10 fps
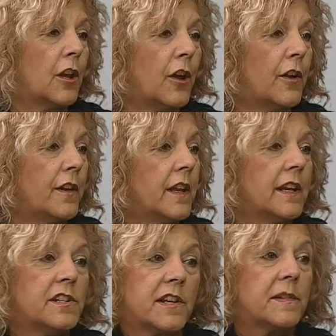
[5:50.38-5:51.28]
learn
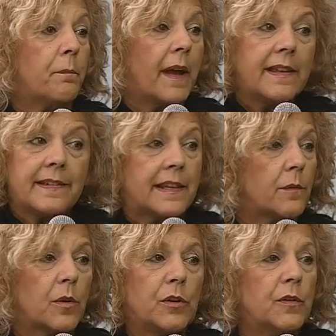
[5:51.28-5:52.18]
just basic
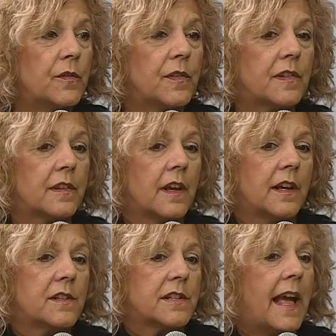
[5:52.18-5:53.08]
moves
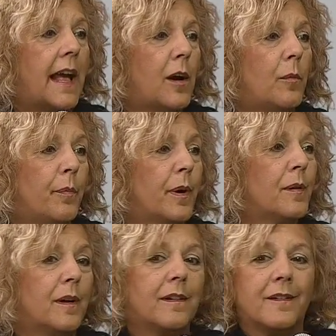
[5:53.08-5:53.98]
to help
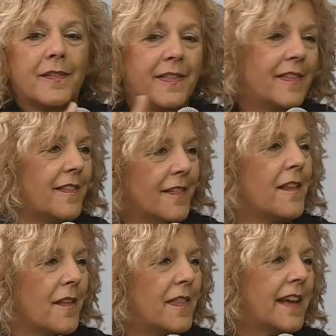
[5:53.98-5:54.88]

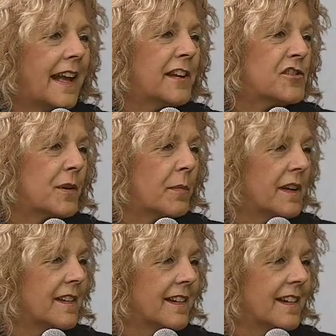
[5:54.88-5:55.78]
their countrymen.